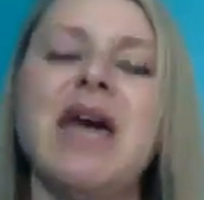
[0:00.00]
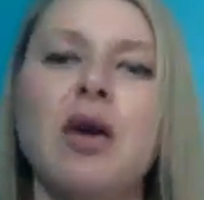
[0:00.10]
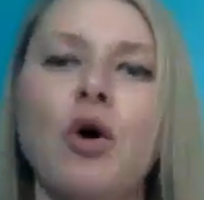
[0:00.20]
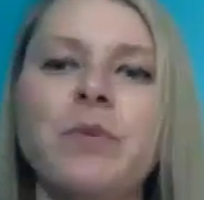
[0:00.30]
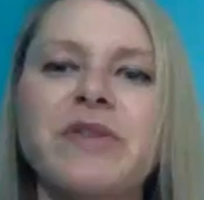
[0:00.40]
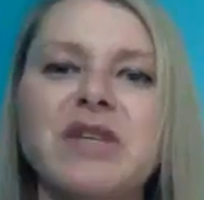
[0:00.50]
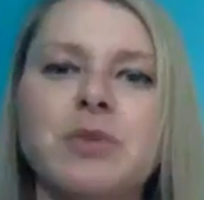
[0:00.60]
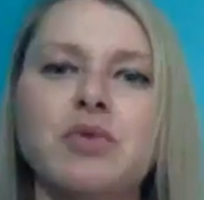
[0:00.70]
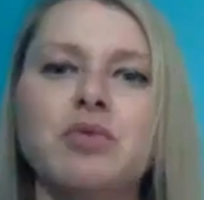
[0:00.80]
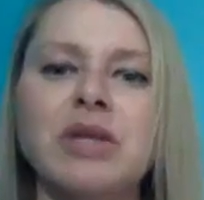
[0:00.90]
I hope that this
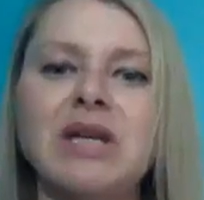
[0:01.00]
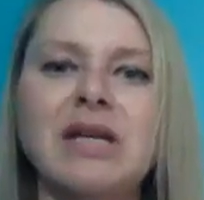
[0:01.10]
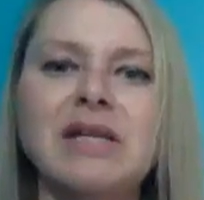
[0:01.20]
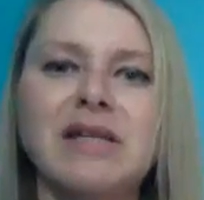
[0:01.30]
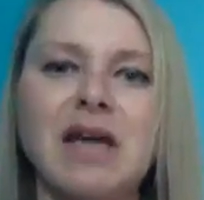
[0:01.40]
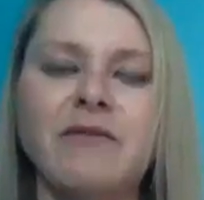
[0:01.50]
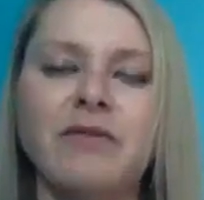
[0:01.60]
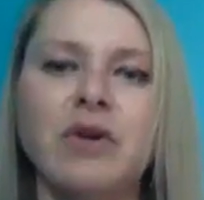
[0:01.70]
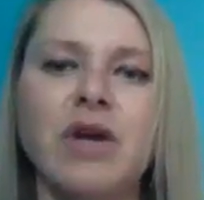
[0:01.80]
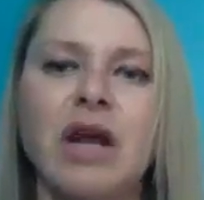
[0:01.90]
was really
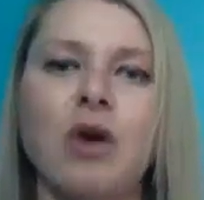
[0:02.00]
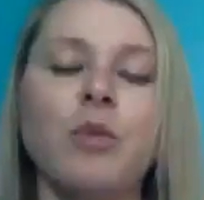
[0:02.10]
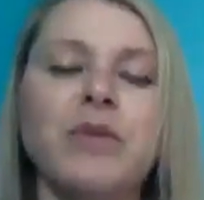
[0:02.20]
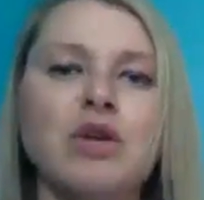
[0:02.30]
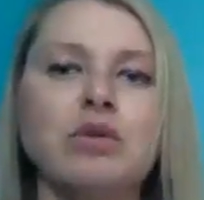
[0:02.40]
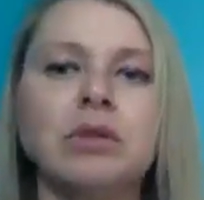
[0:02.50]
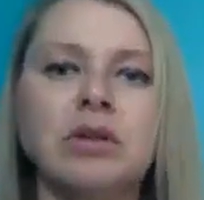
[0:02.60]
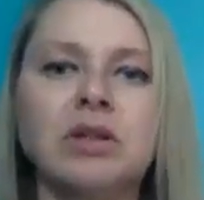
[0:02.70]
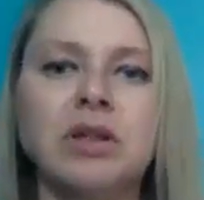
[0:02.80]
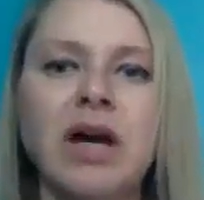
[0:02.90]
insightful and I hope that you
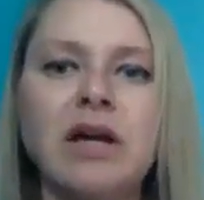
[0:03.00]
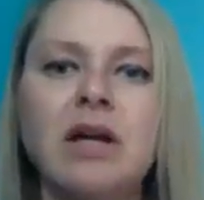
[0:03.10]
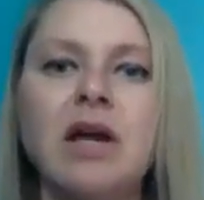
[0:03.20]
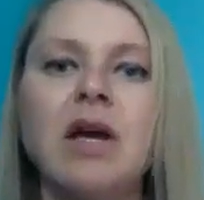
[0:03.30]
learned a lot.